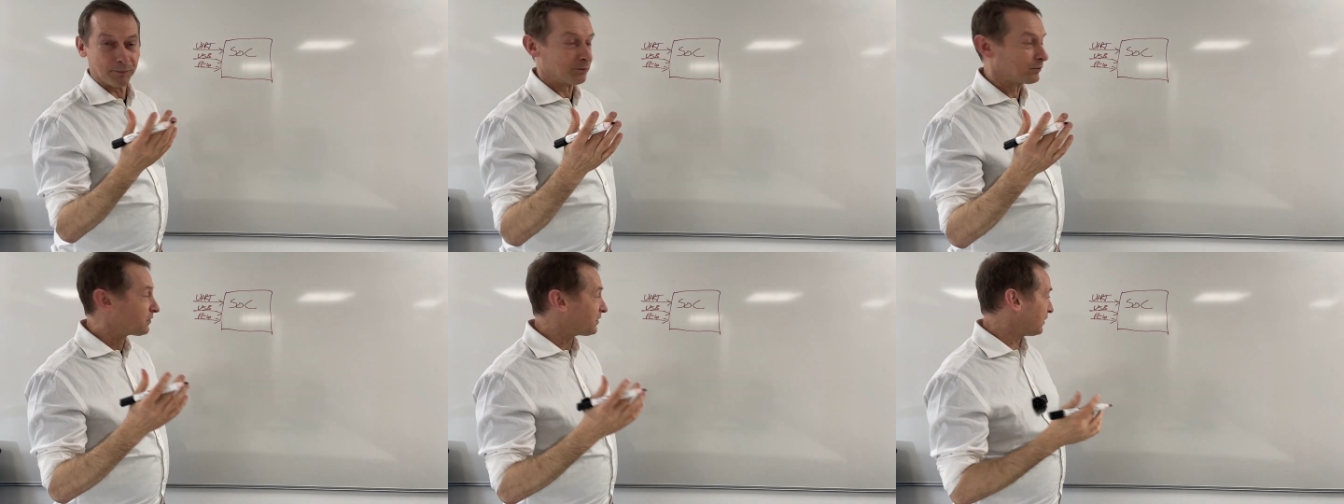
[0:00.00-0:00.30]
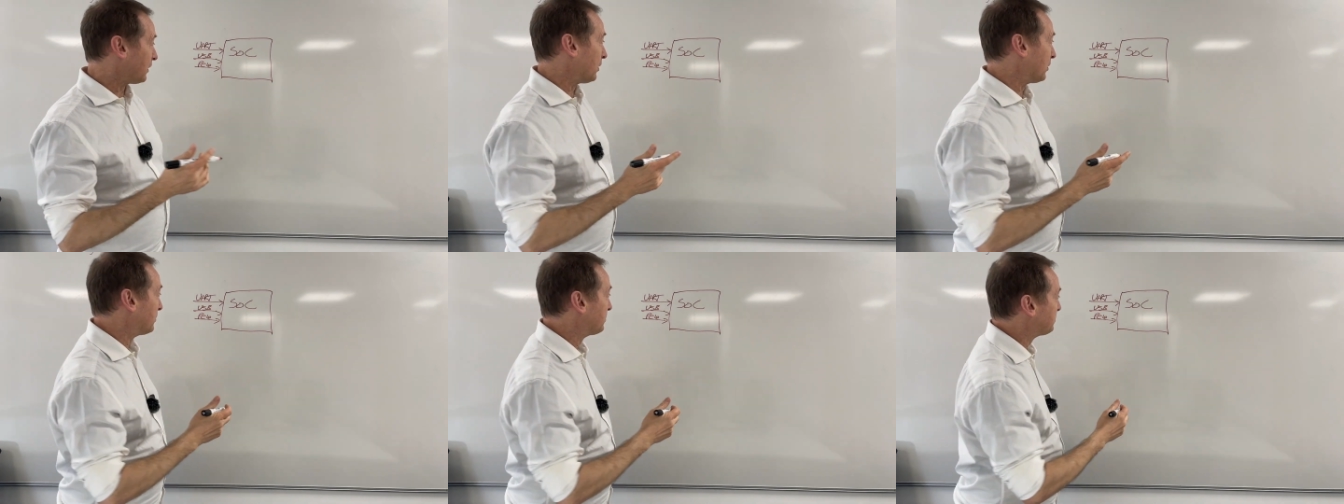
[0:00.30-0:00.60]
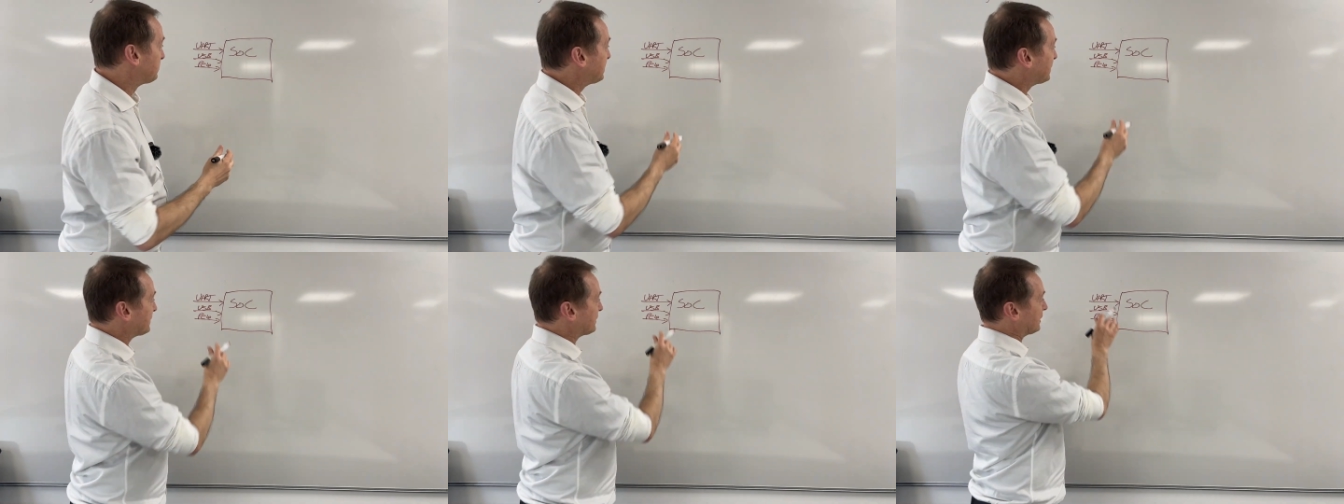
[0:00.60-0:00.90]
So
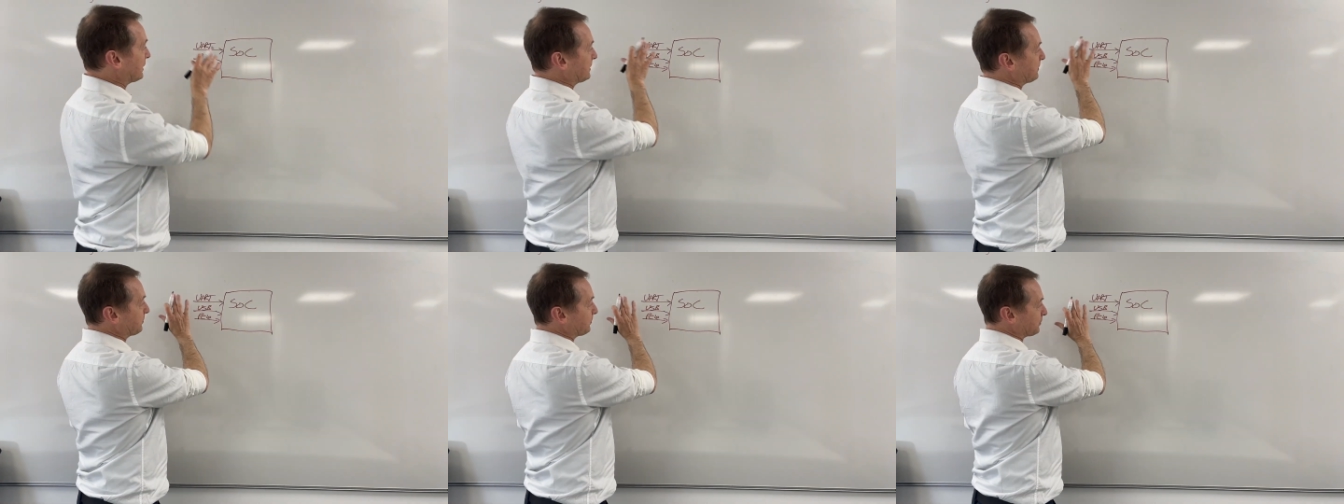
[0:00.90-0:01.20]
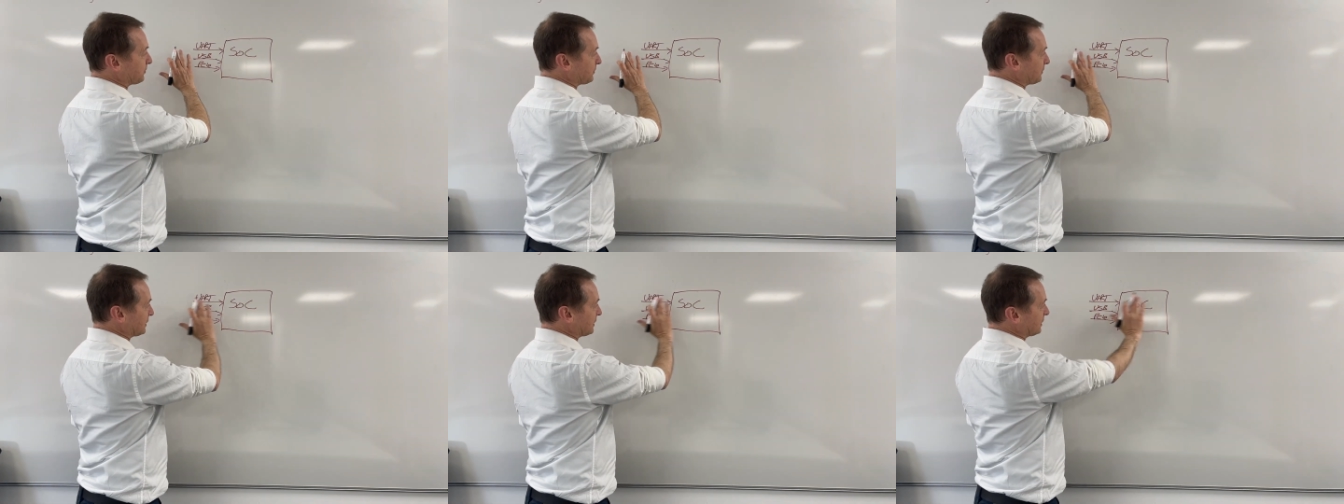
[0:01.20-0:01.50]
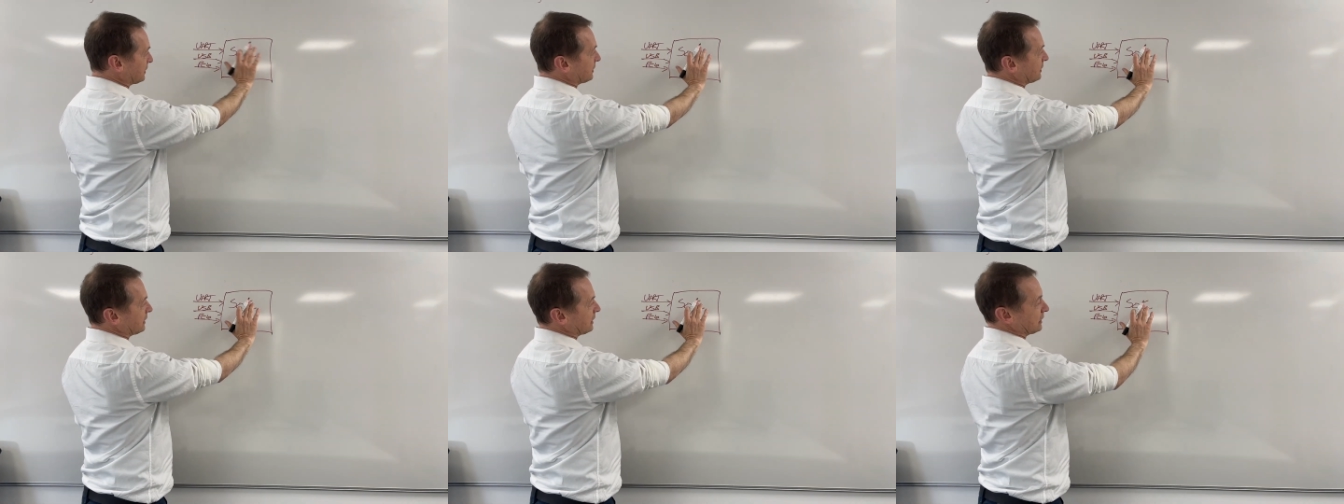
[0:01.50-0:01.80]
basically,
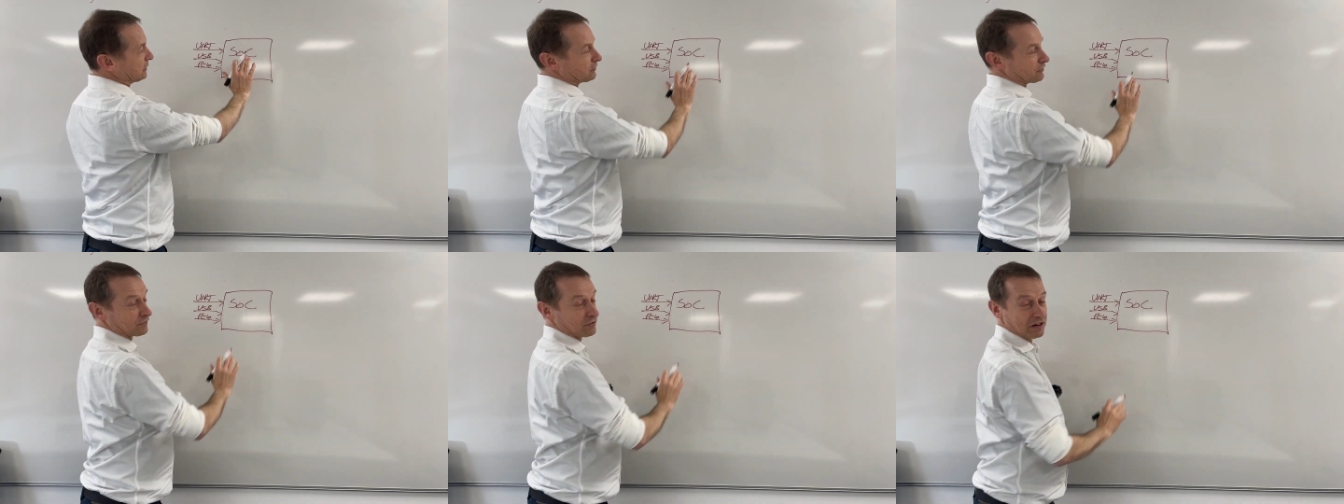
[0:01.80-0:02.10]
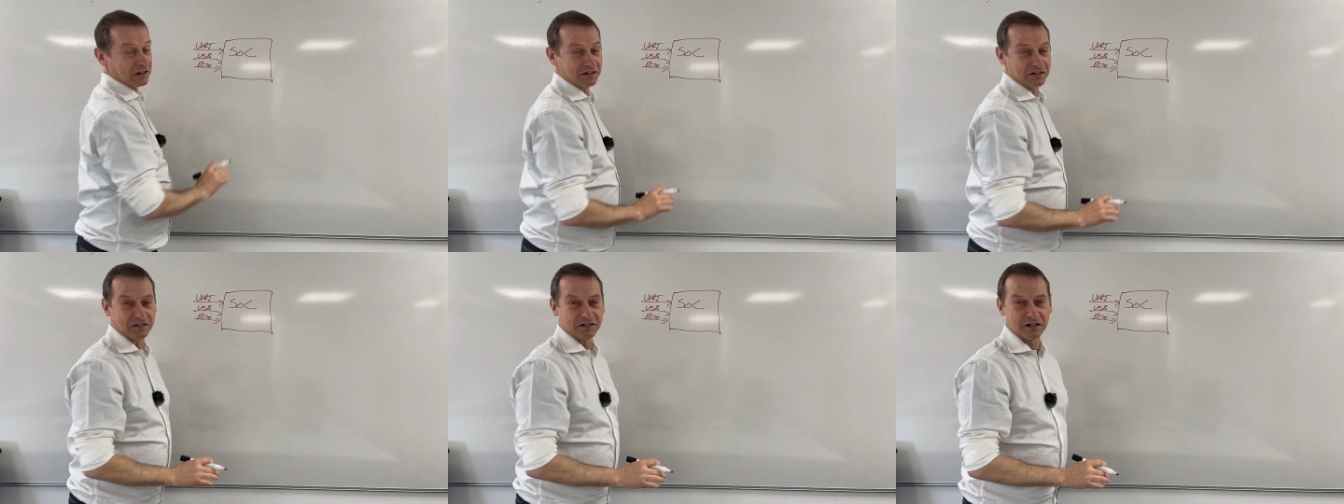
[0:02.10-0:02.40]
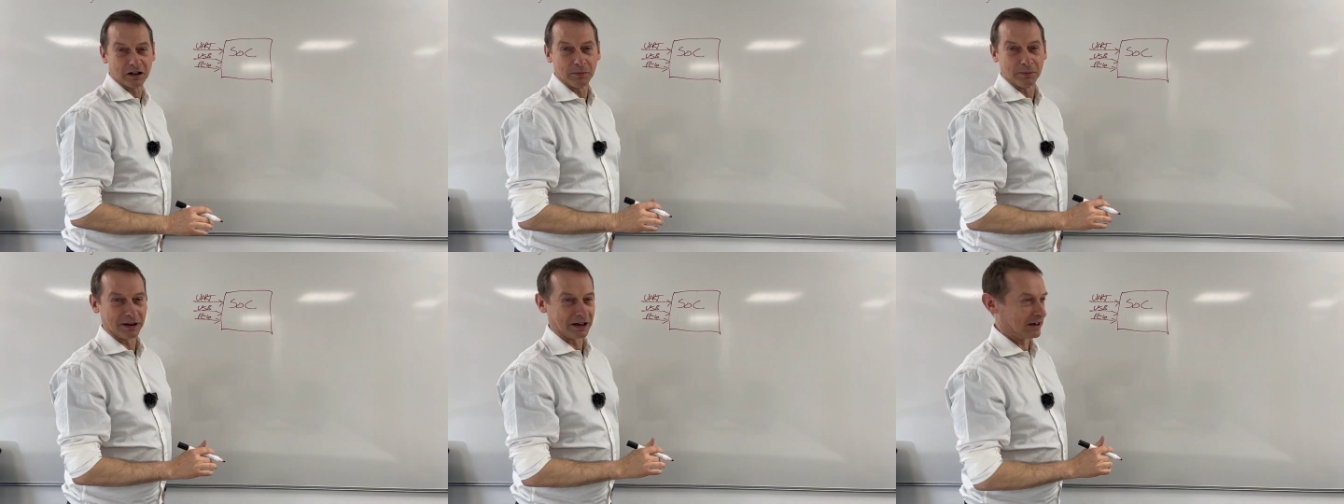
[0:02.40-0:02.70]
interfaces
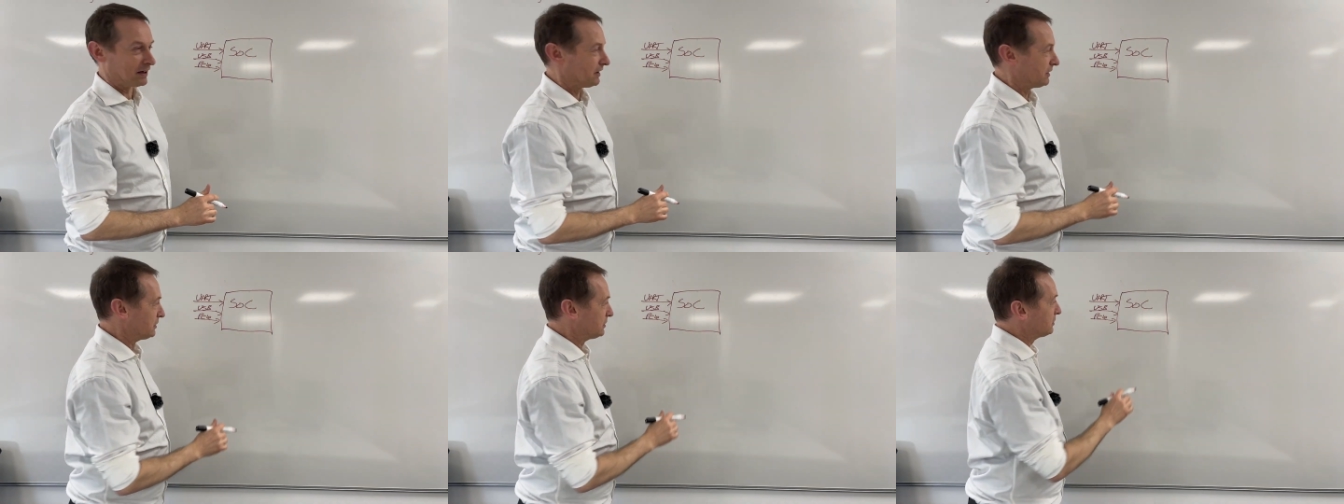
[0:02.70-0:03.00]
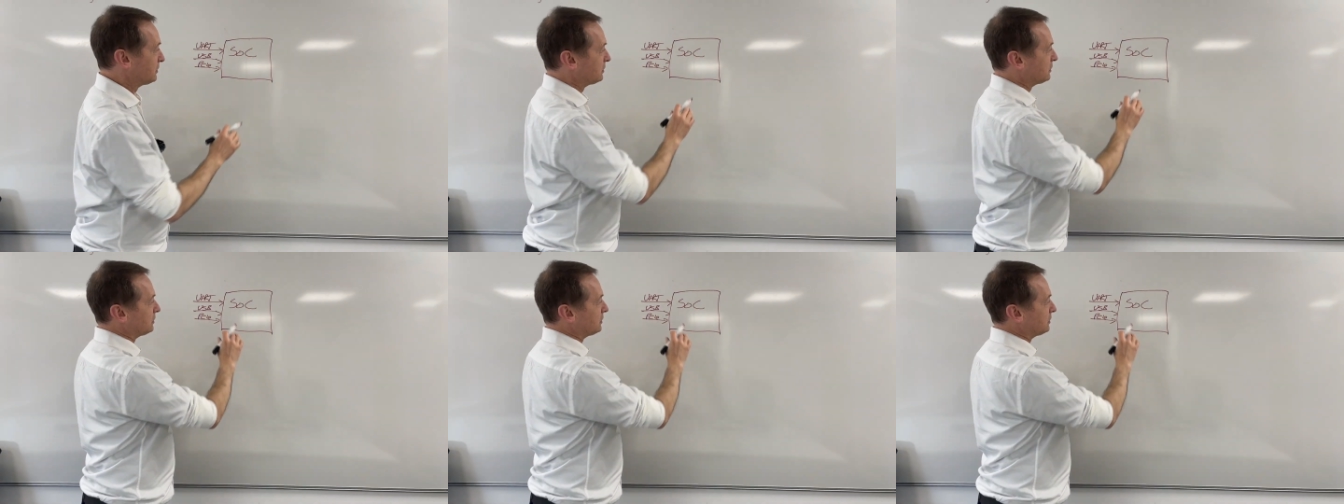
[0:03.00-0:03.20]
coming in,